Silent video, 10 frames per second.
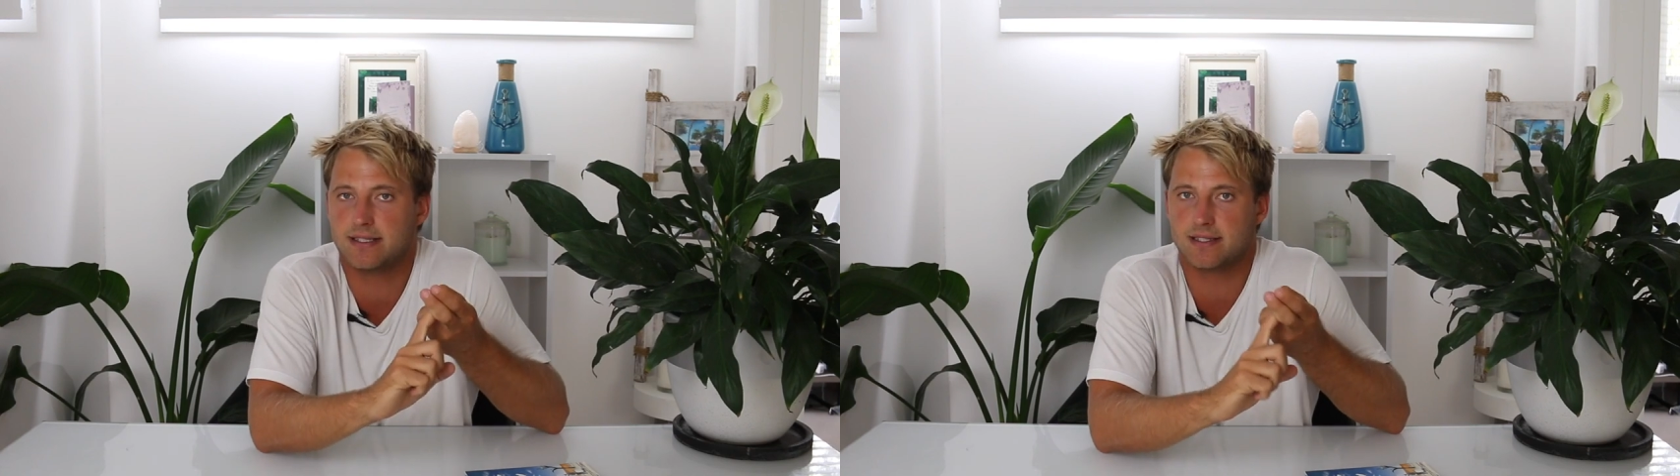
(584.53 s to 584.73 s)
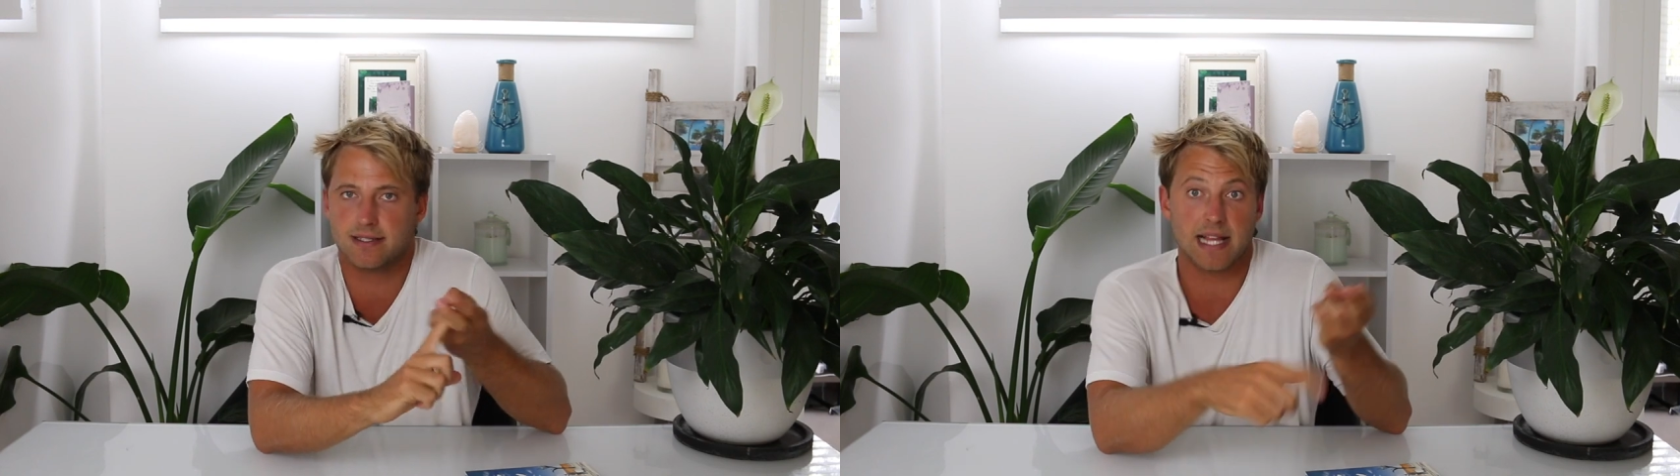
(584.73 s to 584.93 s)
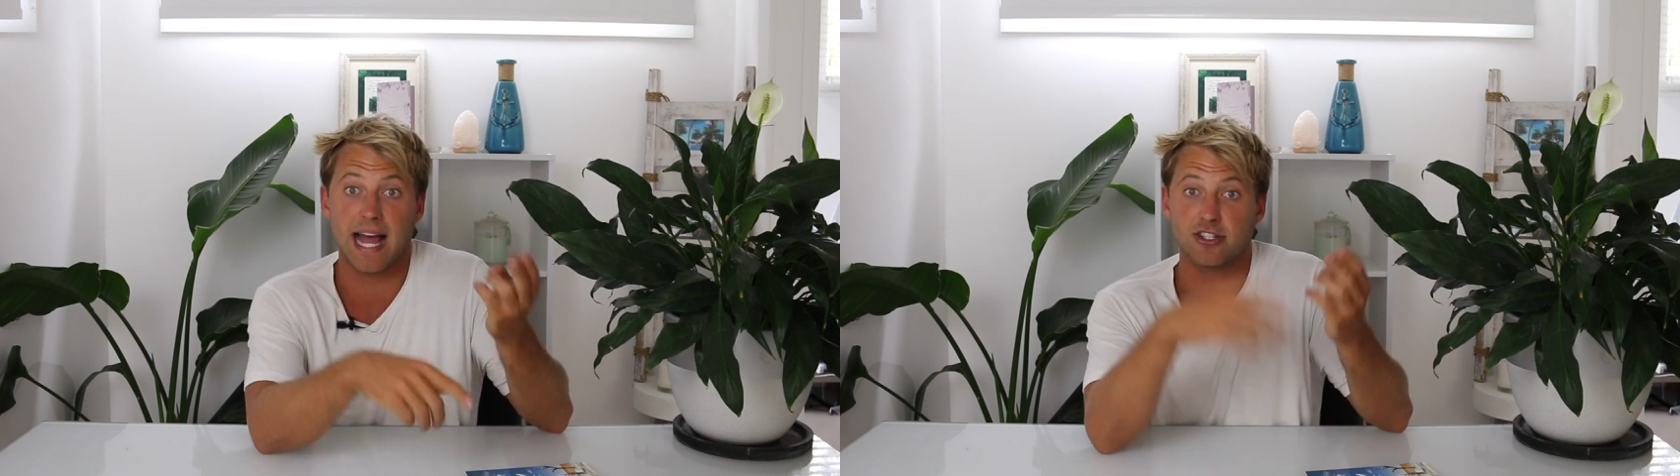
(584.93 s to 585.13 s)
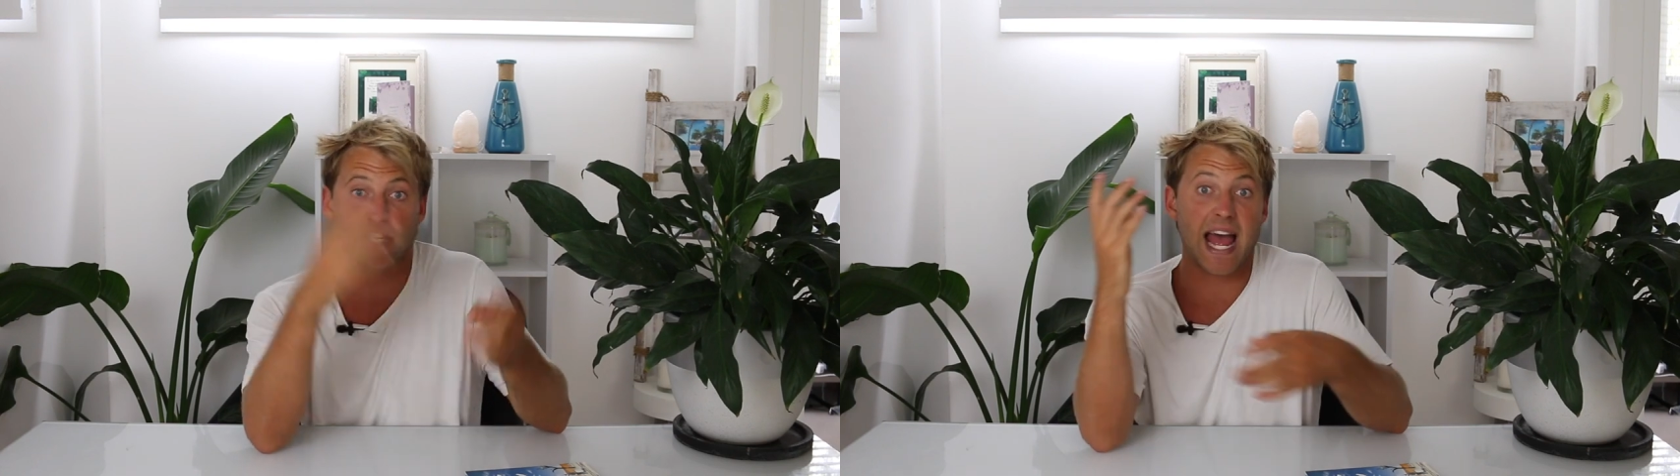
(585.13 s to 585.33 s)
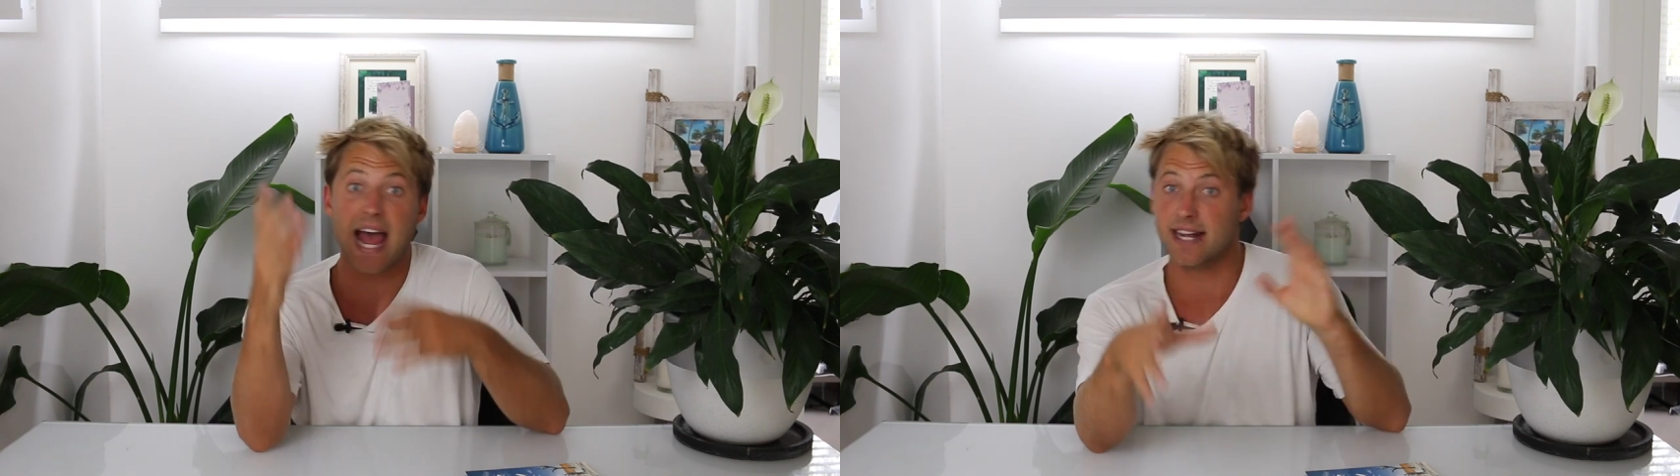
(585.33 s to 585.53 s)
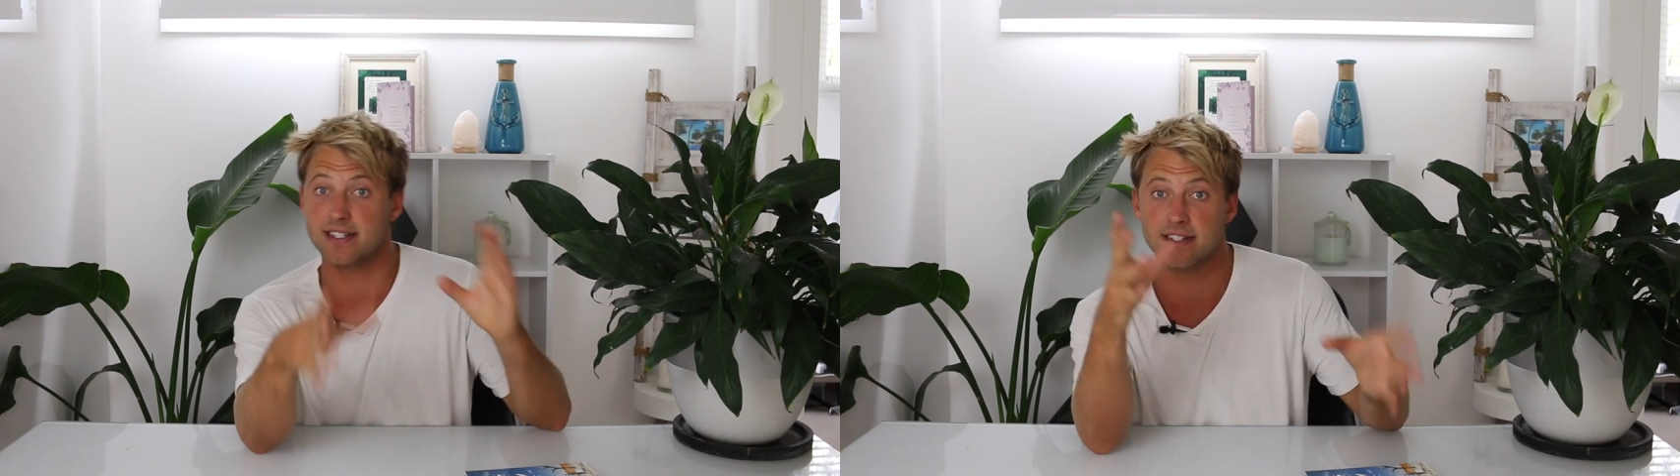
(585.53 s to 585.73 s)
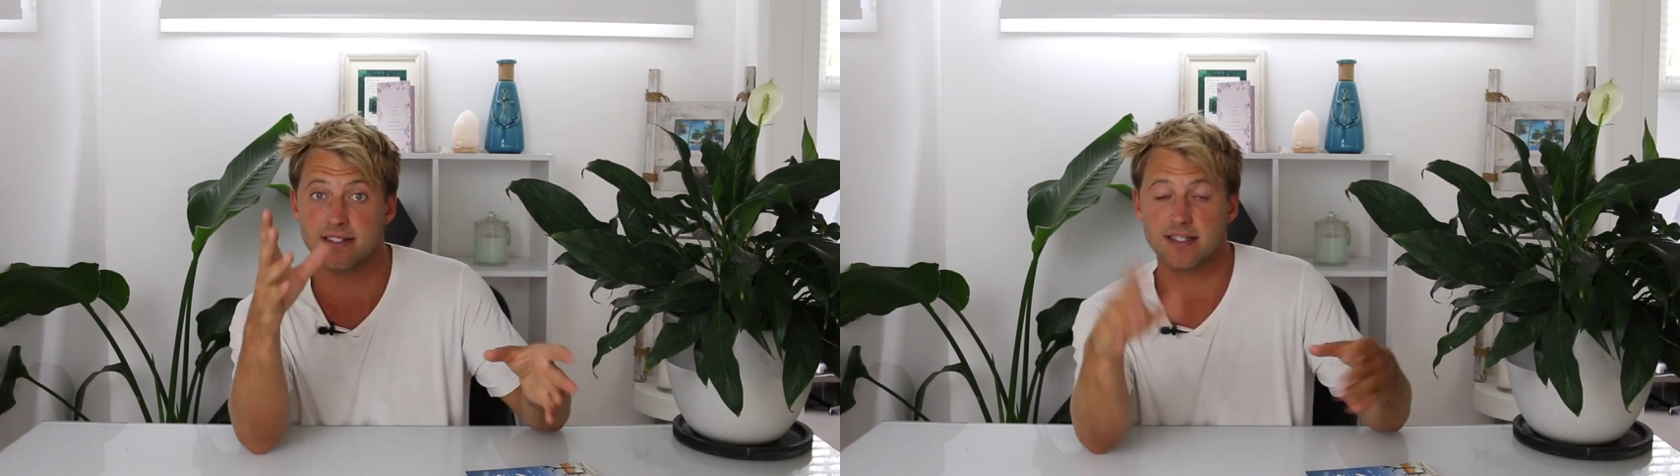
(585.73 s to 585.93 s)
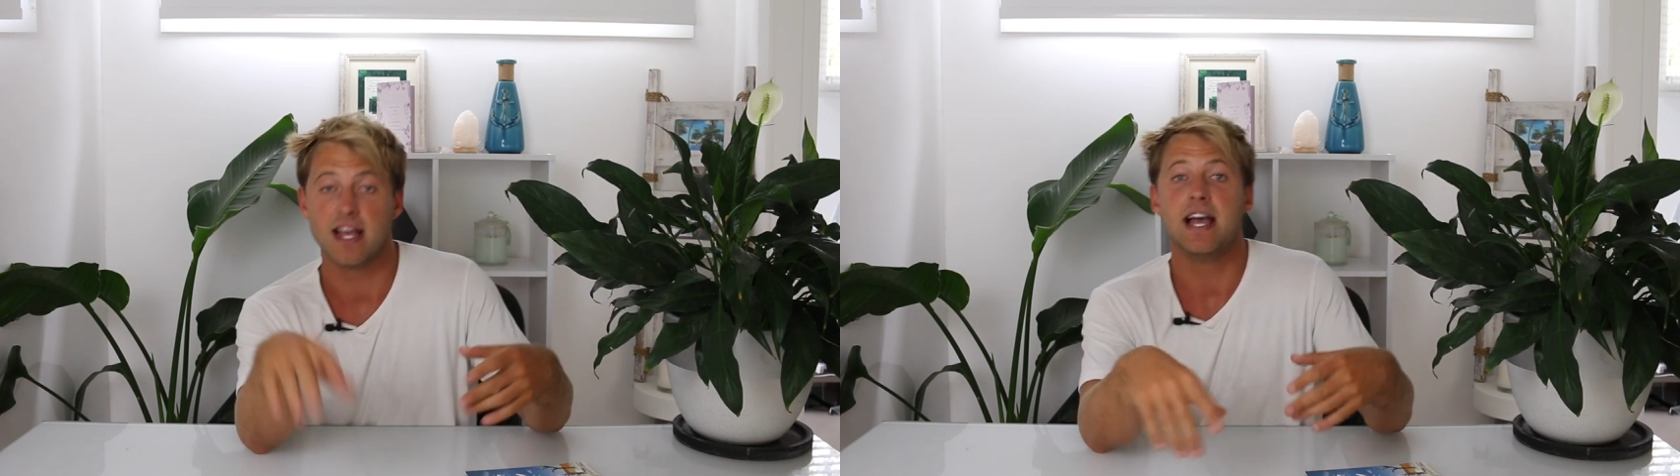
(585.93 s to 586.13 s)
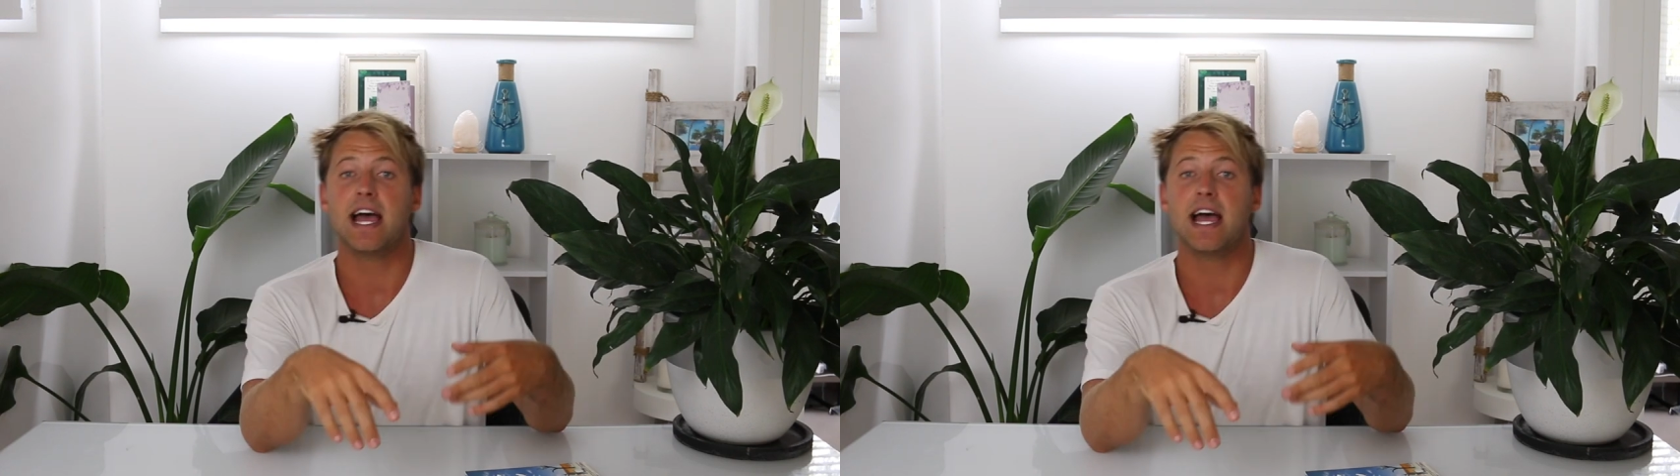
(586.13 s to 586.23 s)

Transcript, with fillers: slash actors